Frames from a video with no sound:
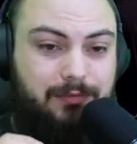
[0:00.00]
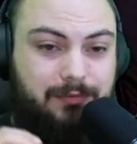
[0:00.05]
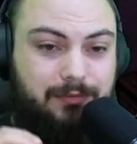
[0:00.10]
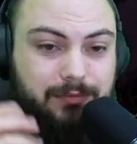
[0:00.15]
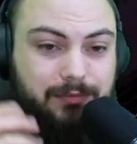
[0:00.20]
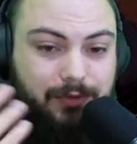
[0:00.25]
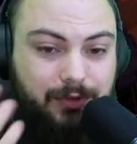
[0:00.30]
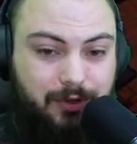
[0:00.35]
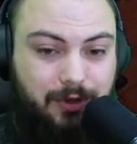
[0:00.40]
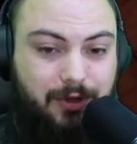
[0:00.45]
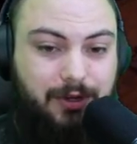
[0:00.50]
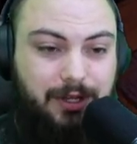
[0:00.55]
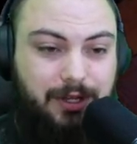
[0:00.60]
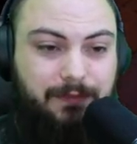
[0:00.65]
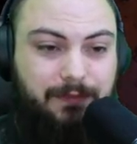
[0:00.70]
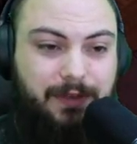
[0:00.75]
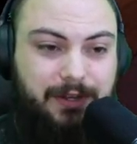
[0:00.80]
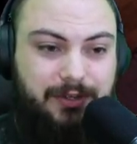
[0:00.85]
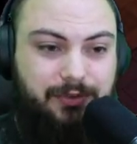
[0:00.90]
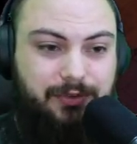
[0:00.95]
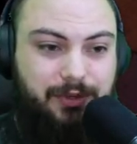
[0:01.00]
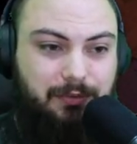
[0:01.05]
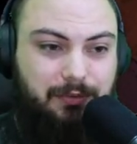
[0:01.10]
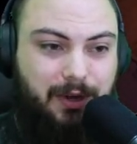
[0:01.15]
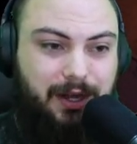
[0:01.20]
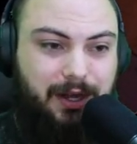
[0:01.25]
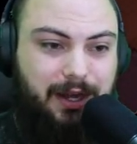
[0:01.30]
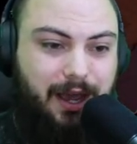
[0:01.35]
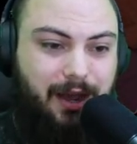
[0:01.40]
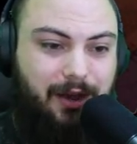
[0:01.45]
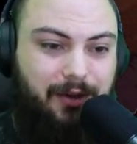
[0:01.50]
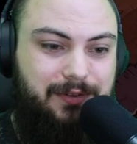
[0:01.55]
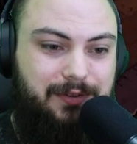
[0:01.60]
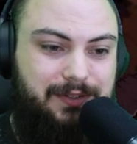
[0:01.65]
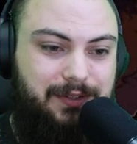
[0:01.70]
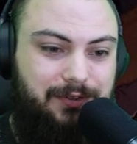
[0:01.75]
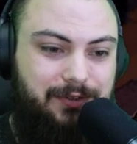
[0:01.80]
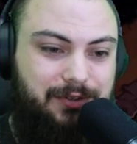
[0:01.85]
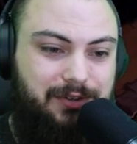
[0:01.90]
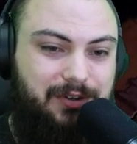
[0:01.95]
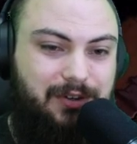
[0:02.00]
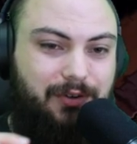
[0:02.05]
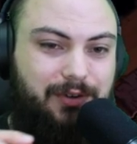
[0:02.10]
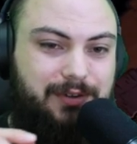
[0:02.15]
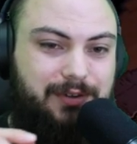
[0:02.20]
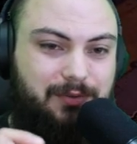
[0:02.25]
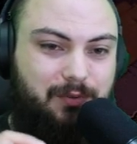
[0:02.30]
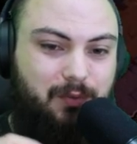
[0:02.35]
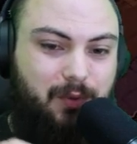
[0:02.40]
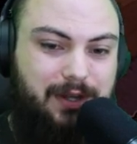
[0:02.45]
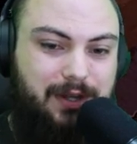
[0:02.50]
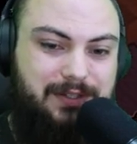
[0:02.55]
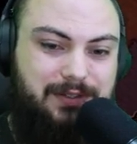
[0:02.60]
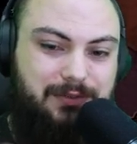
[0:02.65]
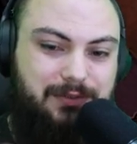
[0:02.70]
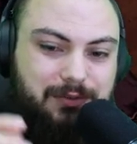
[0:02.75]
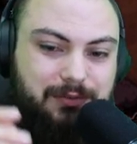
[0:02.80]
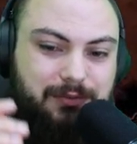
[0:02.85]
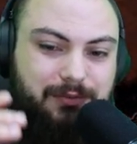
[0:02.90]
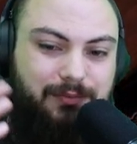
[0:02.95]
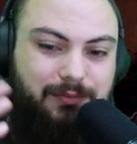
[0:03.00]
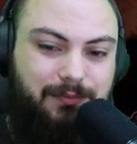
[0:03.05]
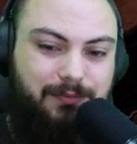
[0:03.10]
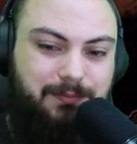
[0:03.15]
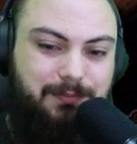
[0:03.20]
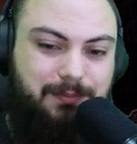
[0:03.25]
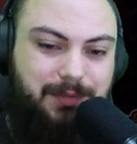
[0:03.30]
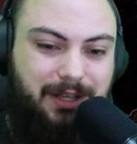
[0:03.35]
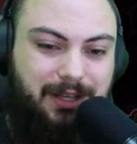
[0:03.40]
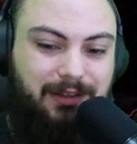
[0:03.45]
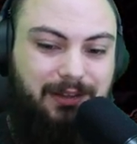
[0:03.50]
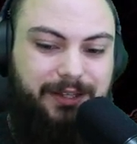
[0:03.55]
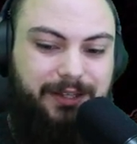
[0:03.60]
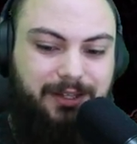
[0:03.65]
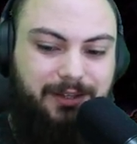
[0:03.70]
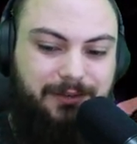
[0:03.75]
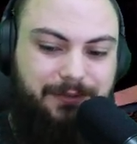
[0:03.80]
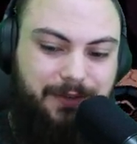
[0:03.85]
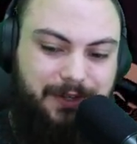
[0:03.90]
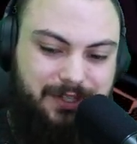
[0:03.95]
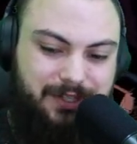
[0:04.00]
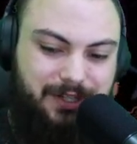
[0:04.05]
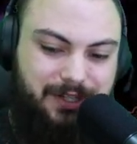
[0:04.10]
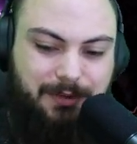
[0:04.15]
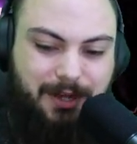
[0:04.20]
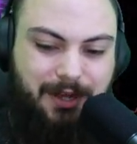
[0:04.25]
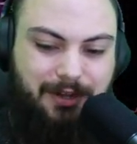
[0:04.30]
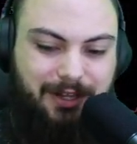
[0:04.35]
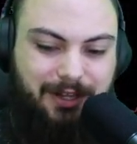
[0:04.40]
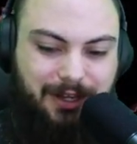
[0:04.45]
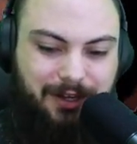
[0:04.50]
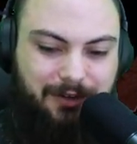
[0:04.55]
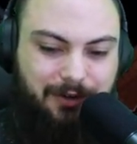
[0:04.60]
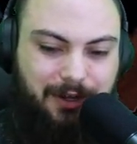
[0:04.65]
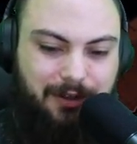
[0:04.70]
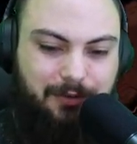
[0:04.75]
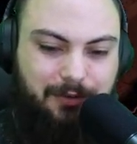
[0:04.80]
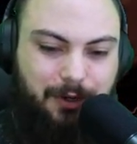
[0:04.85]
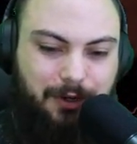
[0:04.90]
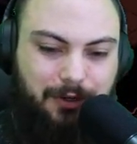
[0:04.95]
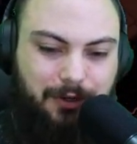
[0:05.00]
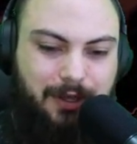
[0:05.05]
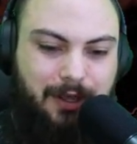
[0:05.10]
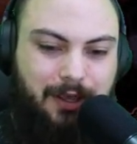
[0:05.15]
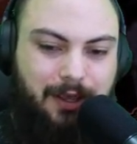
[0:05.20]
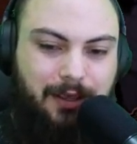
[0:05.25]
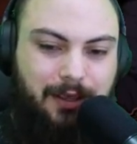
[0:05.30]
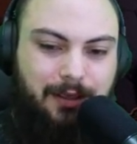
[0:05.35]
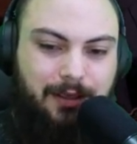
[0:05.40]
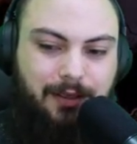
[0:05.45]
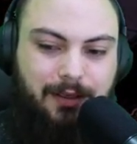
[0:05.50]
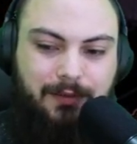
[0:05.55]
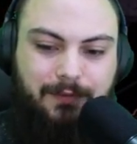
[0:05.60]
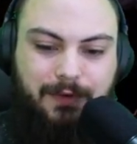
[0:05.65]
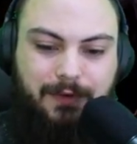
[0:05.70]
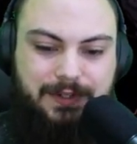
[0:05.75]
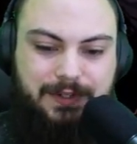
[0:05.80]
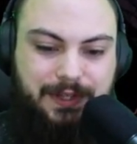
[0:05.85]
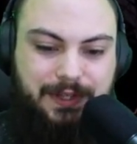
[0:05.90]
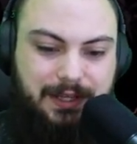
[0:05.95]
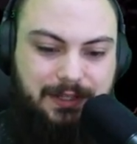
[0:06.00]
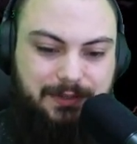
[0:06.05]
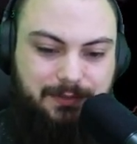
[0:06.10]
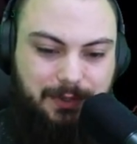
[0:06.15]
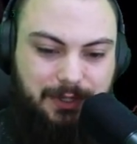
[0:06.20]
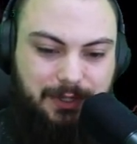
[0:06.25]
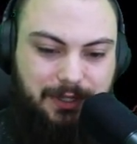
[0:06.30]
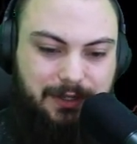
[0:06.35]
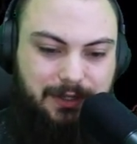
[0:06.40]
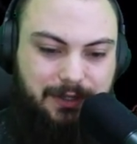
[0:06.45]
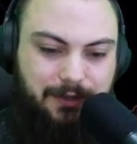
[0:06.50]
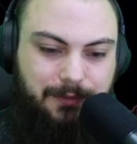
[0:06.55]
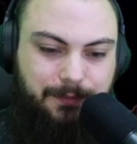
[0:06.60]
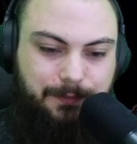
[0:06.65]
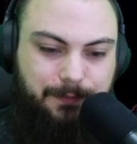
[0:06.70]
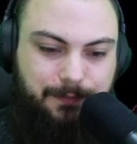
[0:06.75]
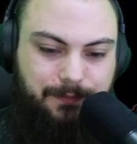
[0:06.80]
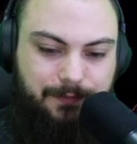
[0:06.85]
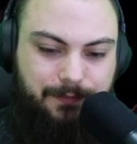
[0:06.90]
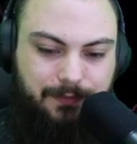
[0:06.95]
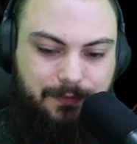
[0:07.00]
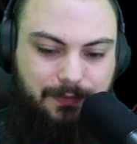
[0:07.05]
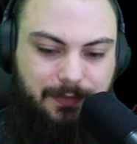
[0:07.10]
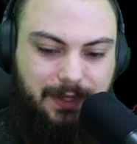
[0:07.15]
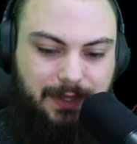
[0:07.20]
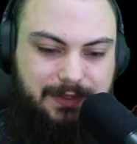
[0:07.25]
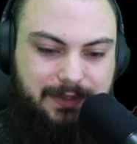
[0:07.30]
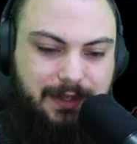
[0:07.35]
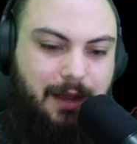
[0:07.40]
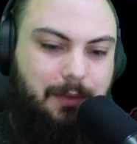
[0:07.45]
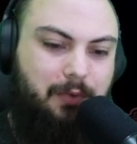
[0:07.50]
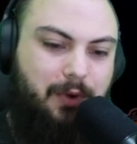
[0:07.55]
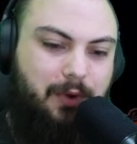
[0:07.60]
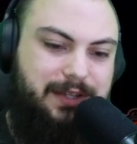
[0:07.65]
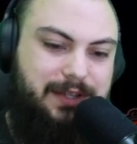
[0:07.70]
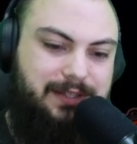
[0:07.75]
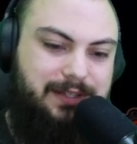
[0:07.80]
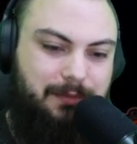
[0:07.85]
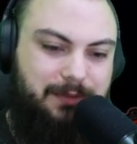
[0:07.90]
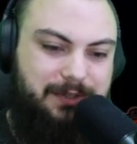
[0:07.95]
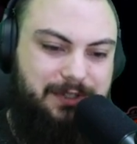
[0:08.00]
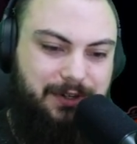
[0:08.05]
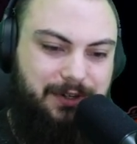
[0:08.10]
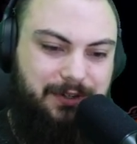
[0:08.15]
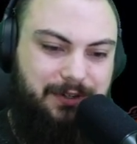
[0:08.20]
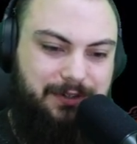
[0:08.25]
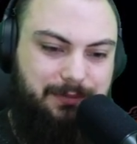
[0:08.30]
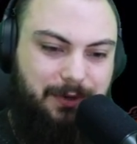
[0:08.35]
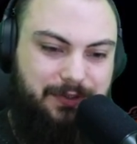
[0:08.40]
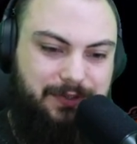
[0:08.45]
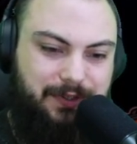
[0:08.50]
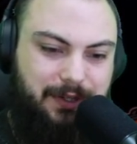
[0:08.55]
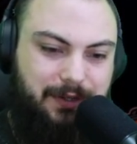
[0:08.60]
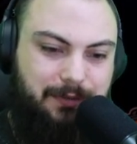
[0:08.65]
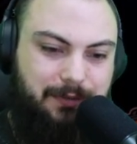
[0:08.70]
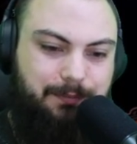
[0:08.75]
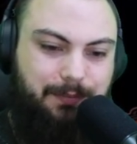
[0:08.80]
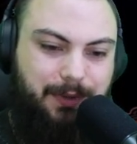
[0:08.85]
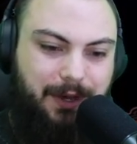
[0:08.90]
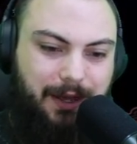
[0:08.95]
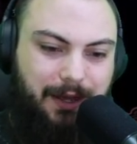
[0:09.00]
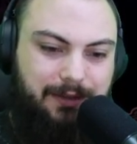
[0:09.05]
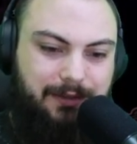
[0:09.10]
could eventually run out, so you're going to want to be a little efficient about getting around the world. First things we need to do, stop wasting our materials mostly, but